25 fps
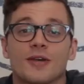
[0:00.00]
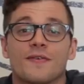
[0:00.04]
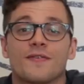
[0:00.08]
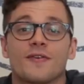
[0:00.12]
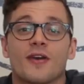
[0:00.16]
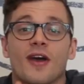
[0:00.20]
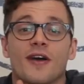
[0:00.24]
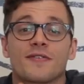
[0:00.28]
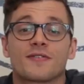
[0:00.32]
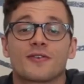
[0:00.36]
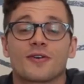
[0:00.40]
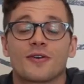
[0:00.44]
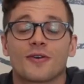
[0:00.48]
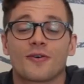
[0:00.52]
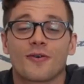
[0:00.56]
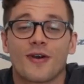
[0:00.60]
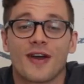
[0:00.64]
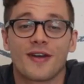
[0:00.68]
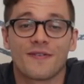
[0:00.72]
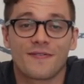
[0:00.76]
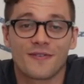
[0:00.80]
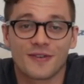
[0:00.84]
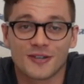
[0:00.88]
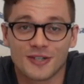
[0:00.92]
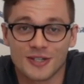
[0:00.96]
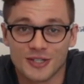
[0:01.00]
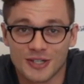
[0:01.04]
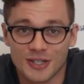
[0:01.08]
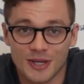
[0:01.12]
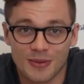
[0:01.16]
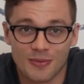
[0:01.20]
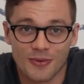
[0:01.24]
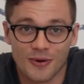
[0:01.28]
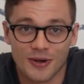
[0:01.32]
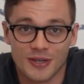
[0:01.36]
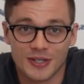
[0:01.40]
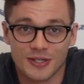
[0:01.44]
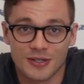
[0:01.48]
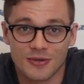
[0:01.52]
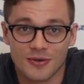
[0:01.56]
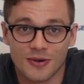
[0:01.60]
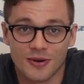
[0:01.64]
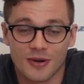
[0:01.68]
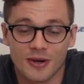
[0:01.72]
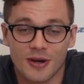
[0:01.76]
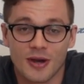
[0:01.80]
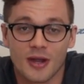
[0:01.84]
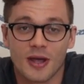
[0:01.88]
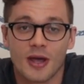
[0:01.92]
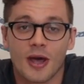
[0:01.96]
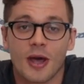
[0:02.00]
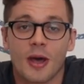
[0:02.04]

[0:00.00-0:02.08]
So if you're after a great fish and chip restaurant,